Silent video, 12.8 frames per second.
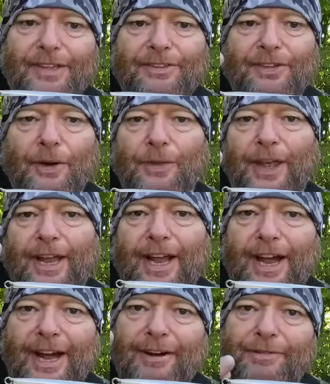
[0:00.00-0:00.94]
So they
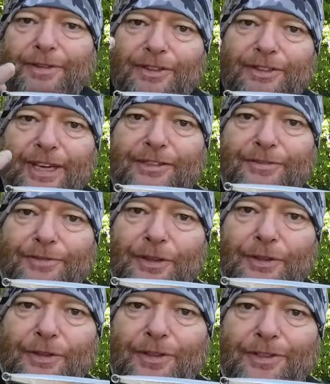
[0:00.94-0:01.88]
have
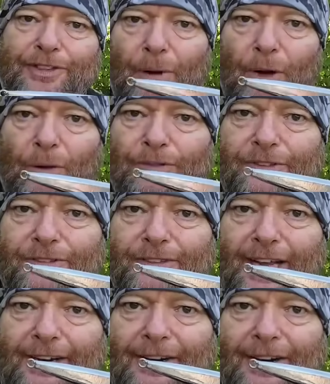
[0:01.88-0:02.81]
centrifugal molds
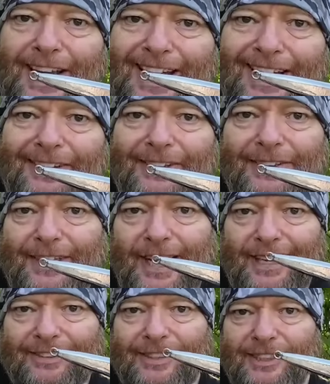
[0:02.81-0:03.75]
that are heated. They
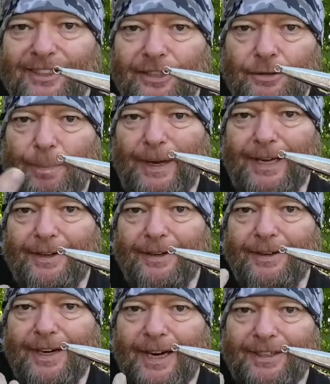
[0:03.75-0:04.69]
actually spin
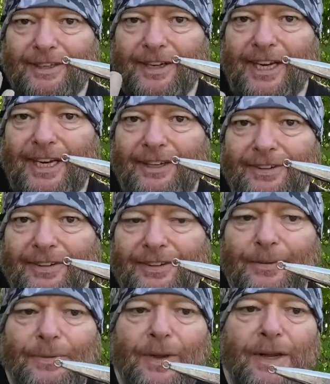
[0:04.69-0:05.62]
and are
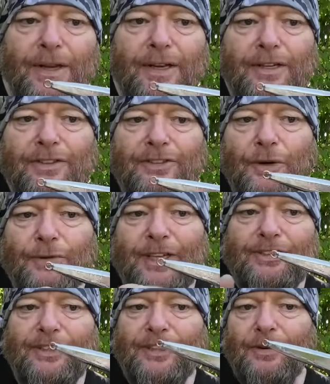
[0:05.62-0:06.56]
heated so
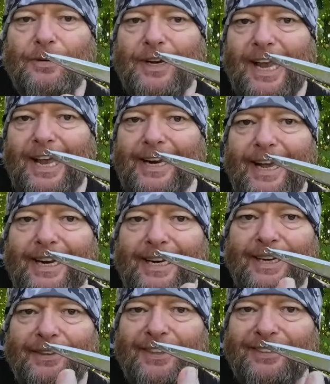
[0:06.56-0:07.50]
that you don't get
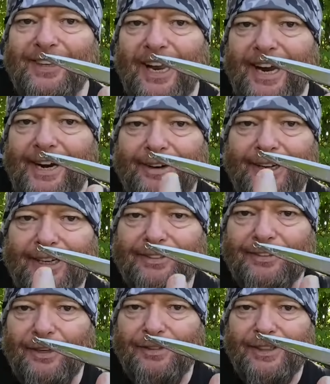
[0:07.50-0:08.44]
any of this layering and
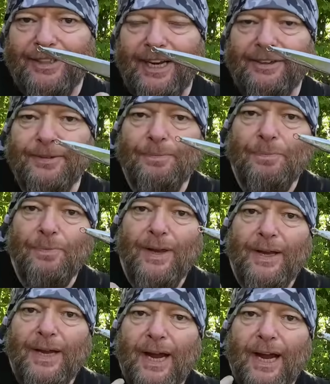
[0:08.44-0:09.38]
stuff like that.
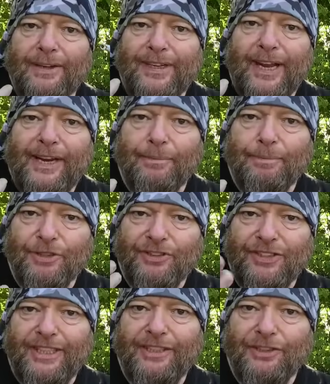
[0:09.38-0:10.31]
And they can
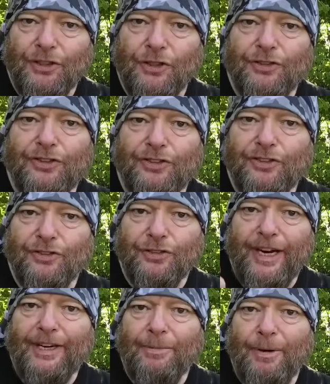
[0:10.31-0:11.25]
proceed just
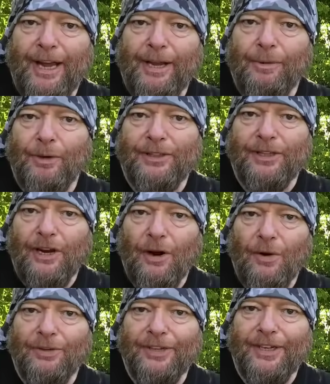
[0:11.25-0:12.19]
straight away with the
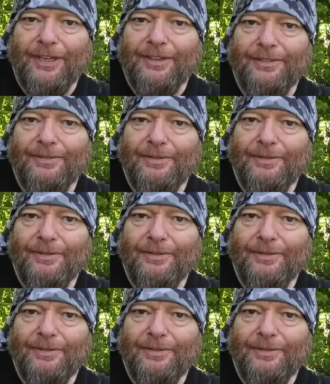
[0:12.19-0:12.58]
coating,